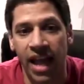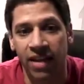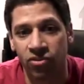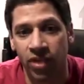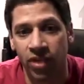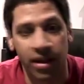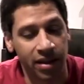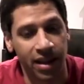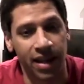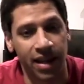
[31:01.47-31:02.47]
handy trick
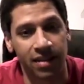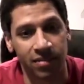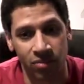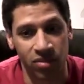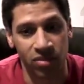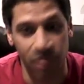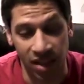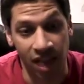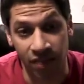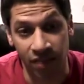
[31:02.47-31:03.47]
and something
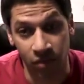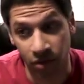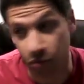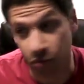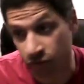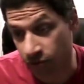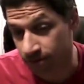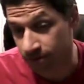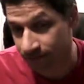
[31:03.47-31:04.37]
that I found really useful.